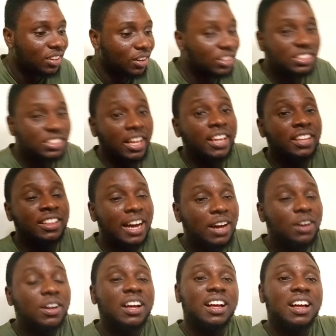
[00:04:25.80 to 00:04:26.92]
honestly, like,
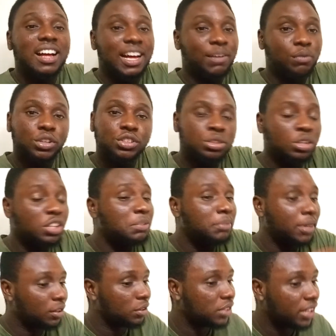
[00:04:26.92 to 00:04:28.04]
now I've watched shonen
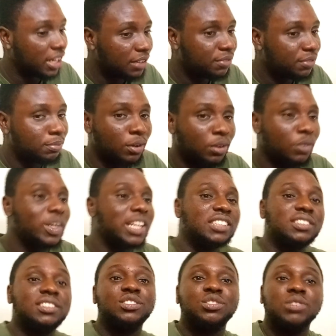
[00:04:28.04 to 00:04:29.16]
my whole life, but when I
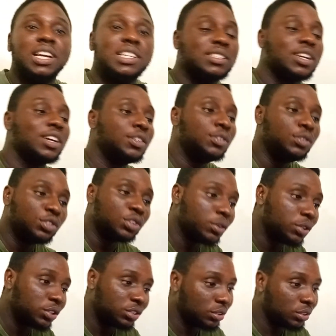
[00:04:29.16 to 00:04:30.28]
try and start a new
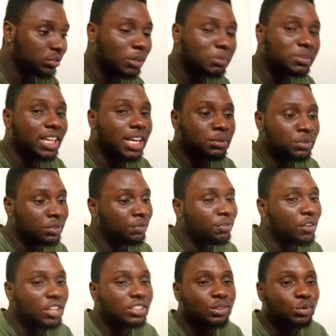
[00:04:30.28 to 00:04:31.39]
shonen show, sometimes the
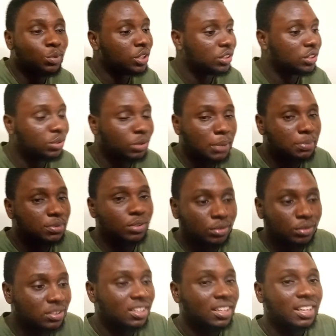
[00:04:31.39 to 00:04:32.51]
first one or two
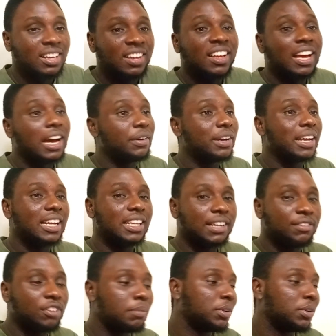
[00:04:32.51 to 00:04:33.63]
episodes I already kind of
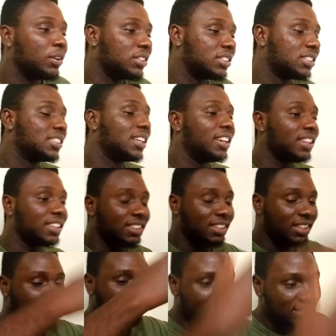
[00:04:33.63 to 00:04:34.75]
give up, because it's like,
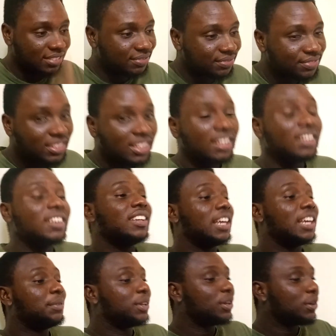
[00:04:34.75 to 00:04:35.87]
ugh,
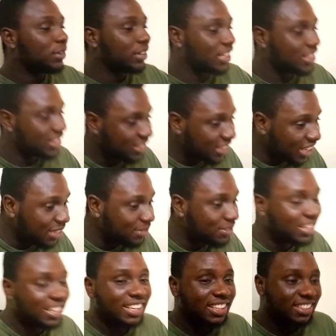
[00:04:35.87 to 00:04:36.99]
here we go again. The same
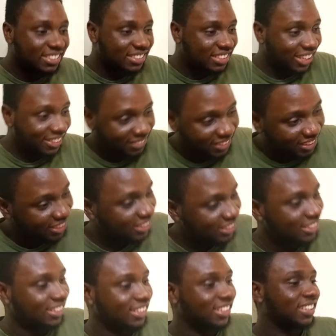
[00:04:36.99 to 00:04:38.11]
thing.